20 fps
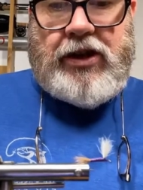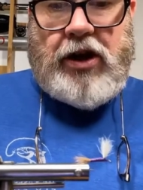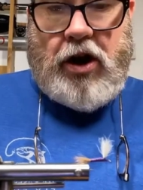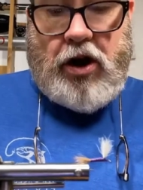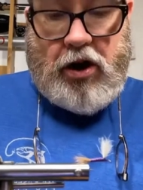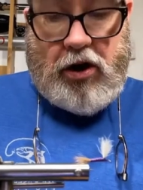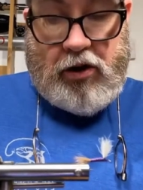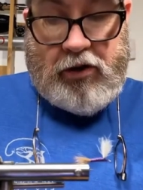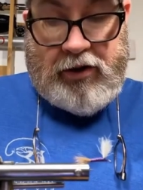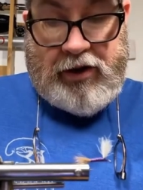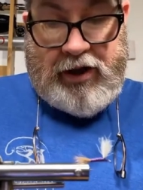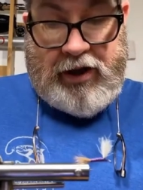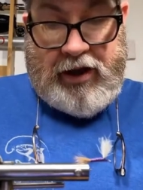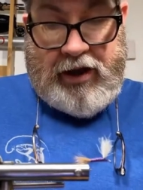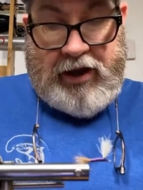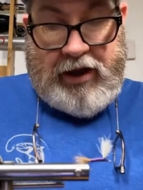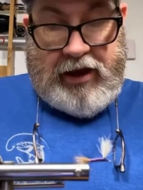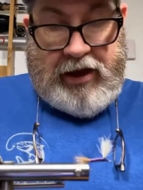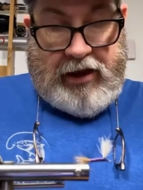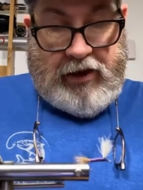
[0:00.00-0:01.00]
y'all,
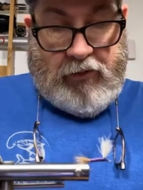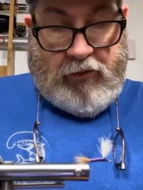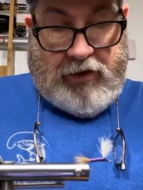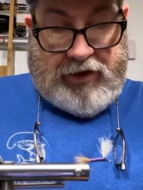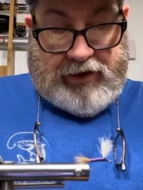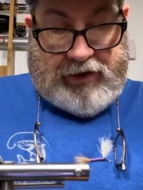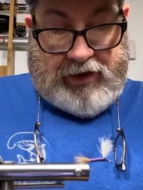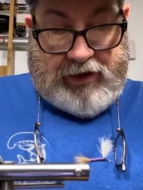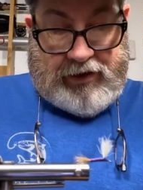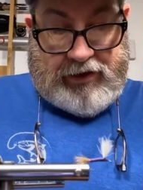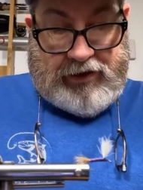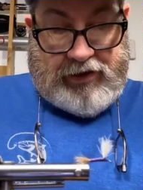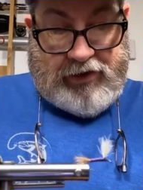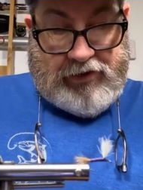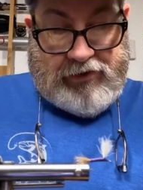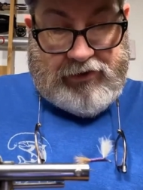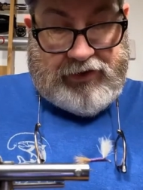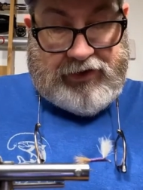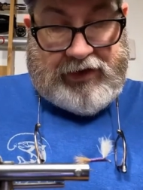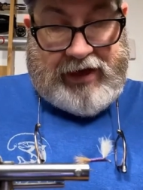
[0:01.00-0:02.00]
with the
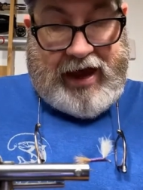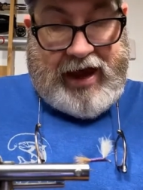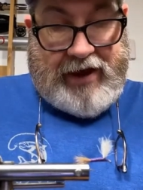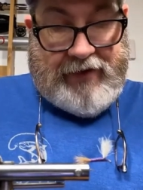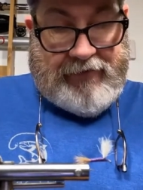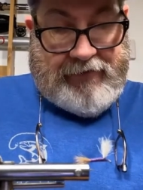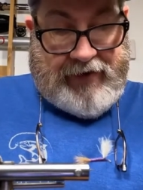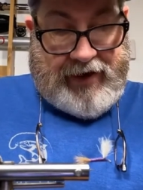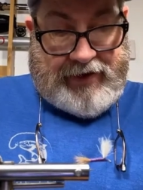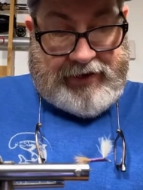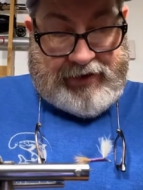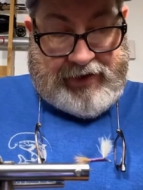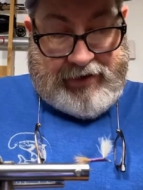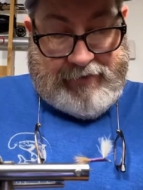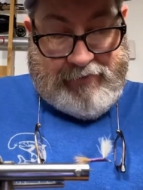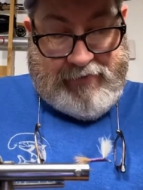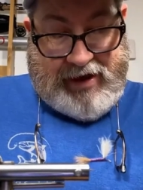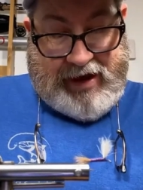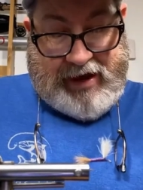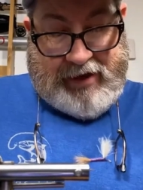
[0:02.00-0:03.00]
dull side
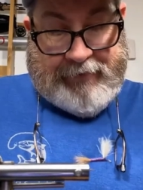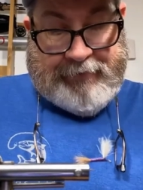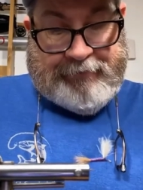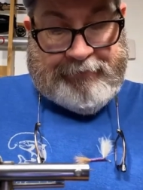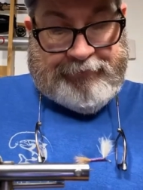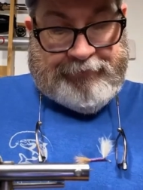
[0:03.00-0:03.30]
facing me.